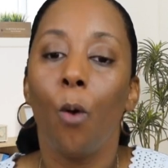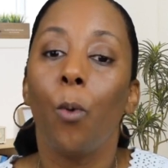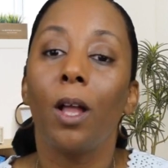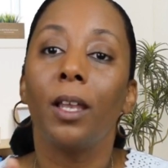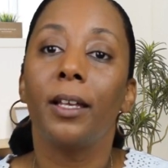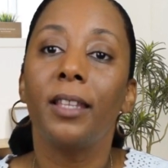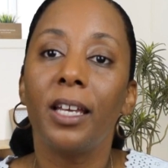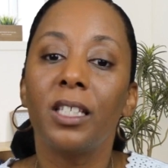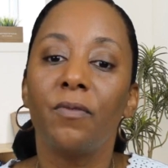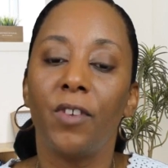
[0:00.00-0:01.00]
Well, in
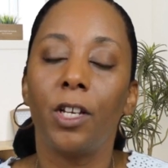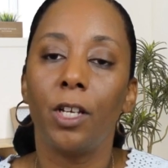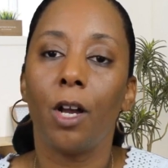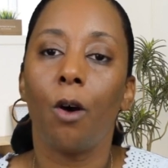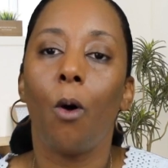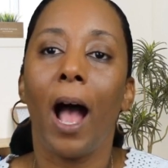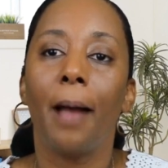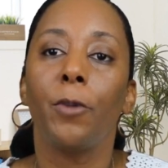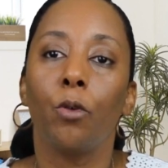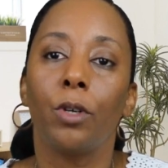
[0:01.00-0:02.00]
this video,
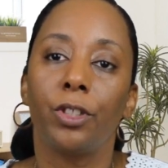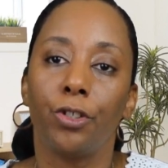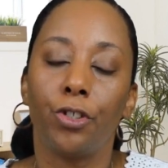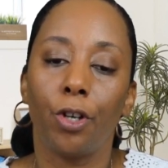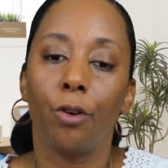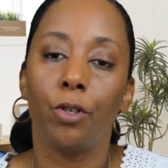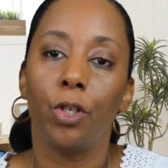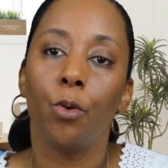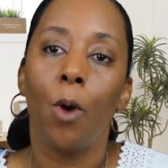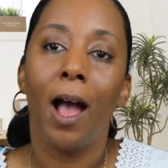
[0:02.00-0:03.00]
I'm going to show
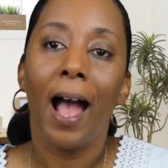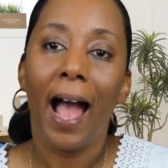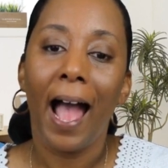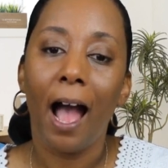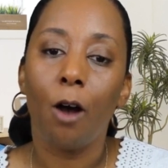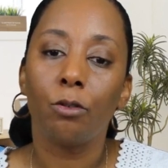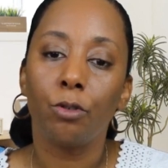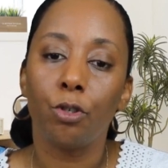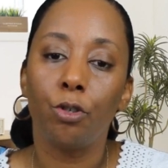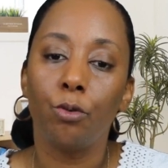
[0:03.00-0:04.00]
you how
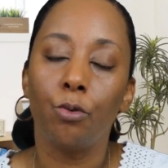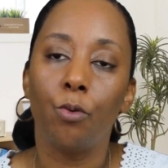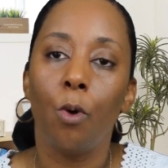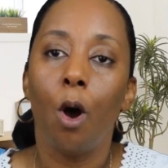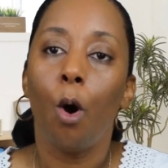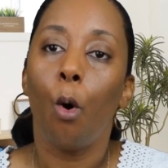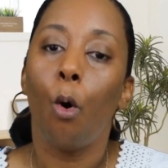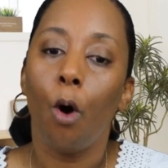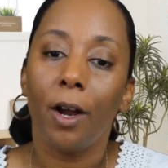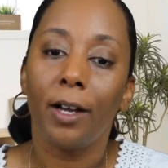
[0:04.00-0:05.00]
to
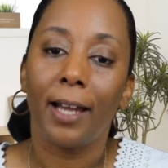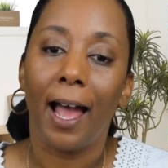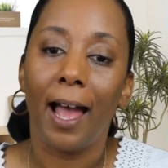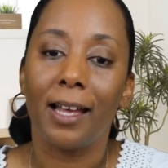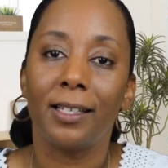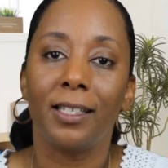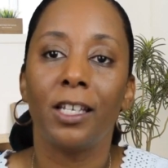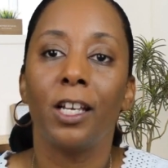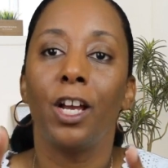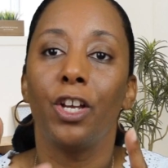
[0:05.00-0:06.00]
organize
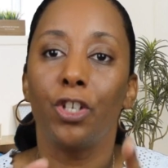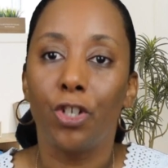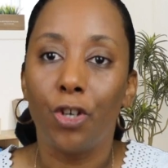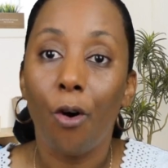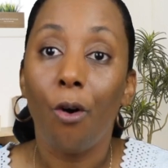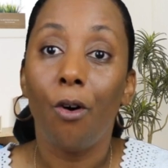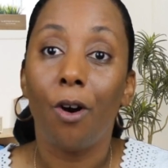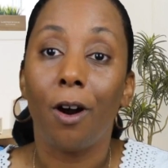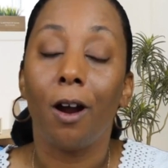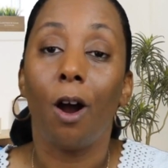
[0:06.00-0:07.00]

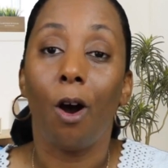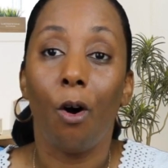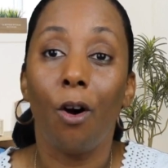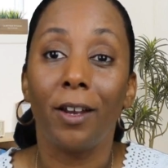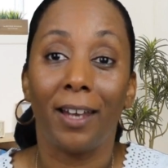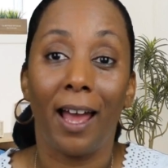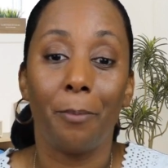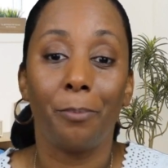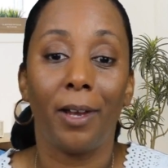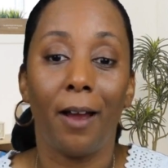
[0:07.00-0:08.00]
your
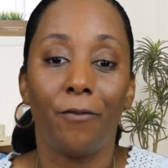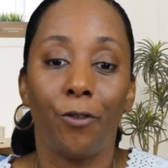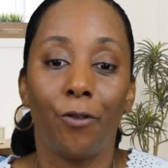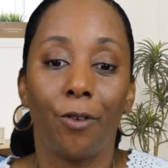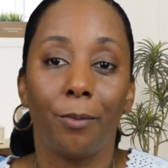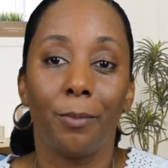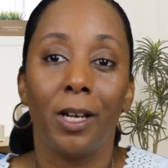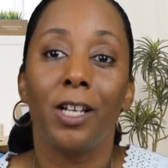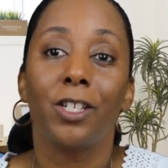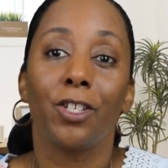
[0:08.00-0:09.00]
online platform
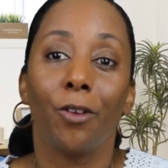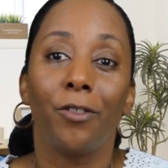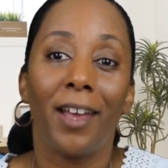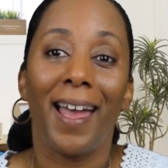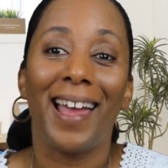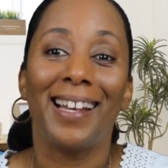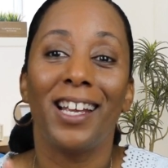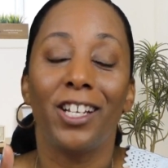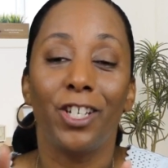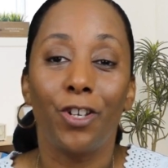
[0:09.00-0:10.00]
so that
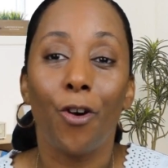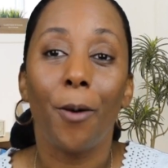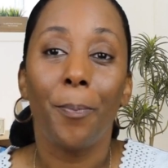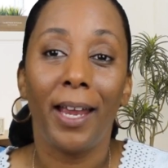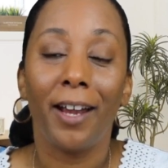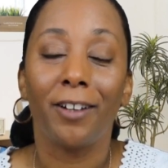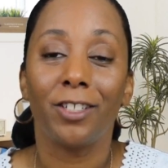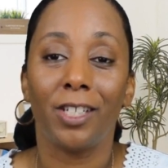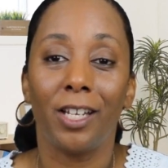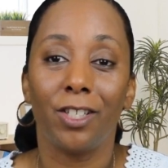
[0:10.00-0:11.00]
your parents
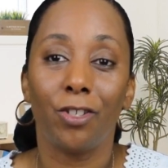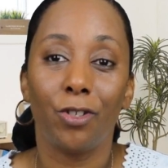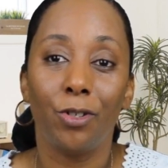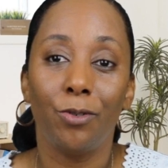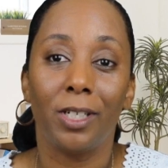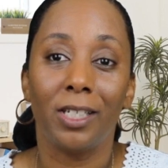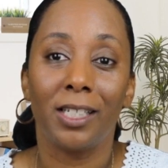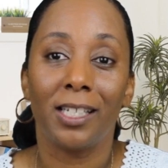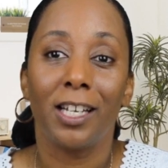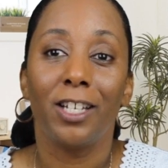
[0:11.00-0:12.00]
and students
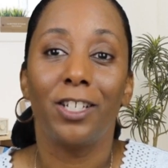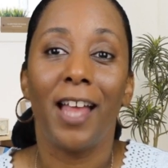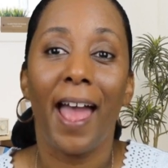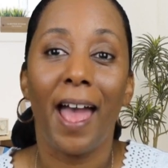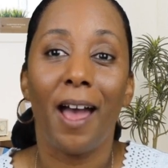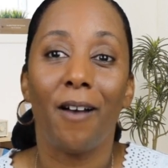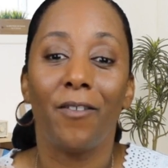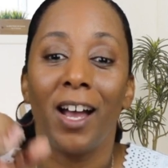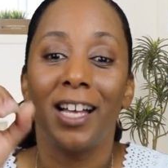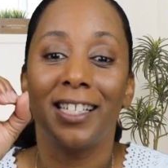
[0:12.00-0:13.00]
have
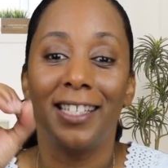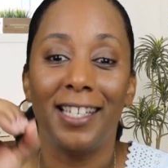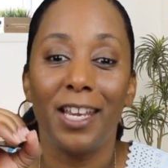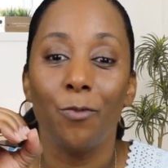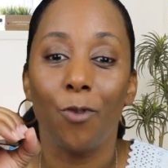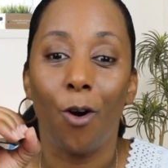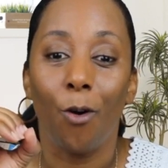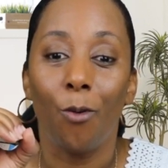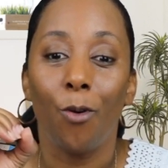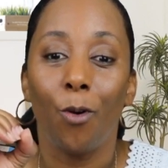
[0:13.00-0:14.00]
zero
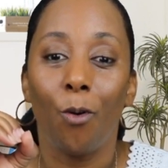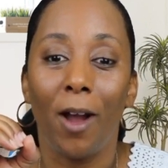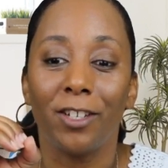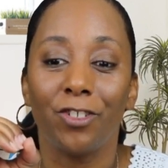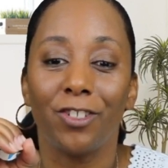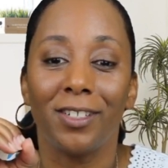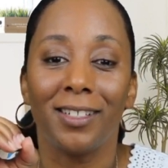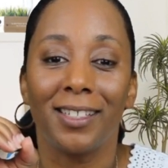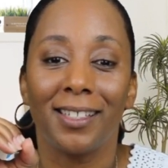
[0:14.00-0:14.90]
questions.